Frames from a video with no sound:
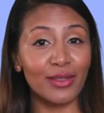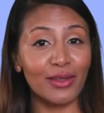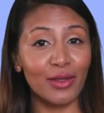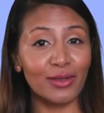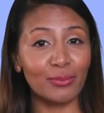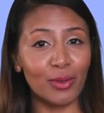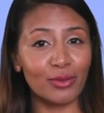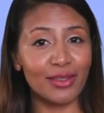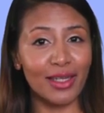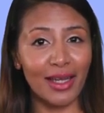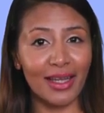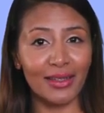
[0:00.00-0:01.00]
that are exposed
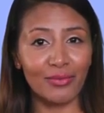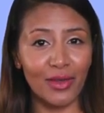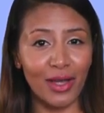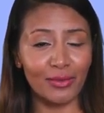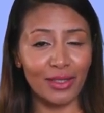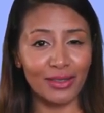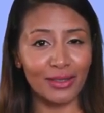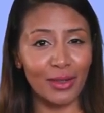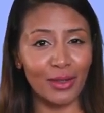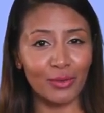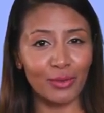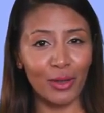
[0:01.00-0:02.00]
to 85
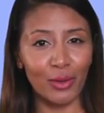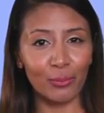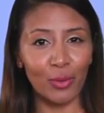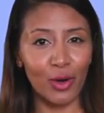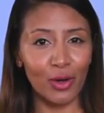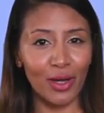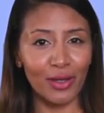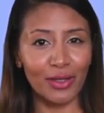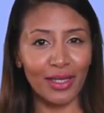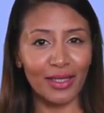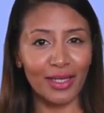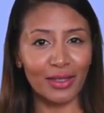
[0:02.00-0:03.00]
decibels or more on an
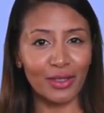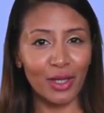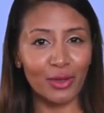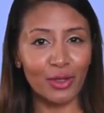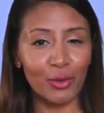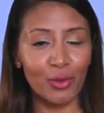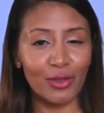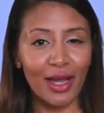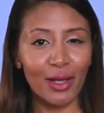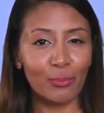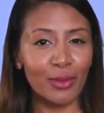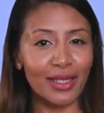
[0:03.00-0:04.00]
8 HOUR
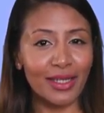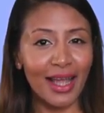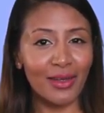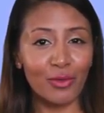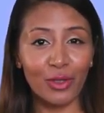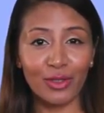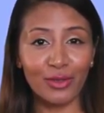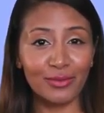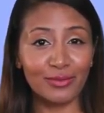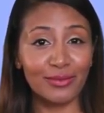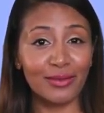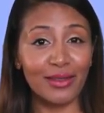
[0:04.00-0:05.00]
time weighted average.
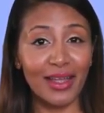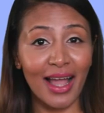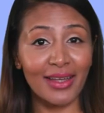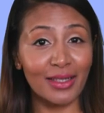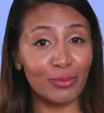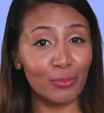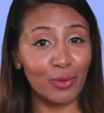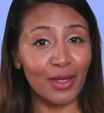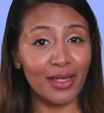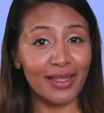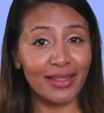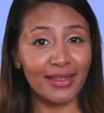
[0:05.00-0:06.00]
As an
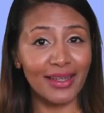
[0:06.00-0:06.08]
employee,